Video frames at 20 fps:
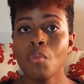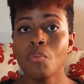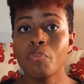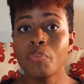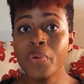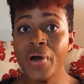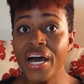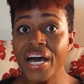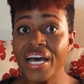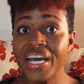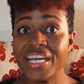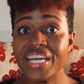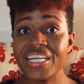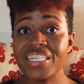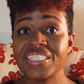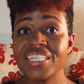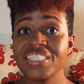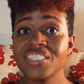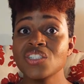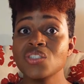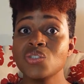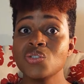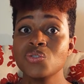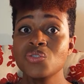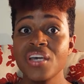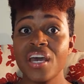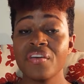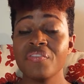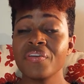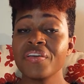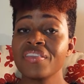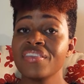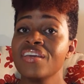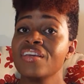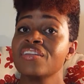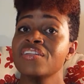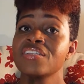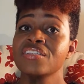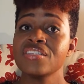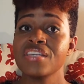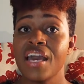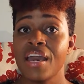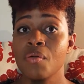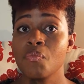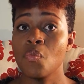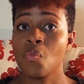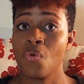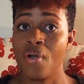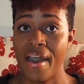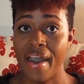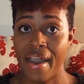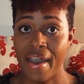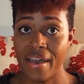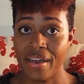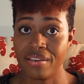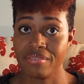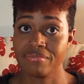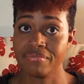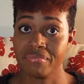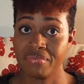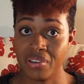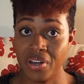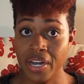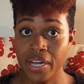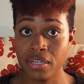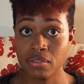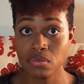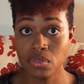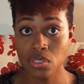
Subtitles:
but it doesn't juice everything the same way, right?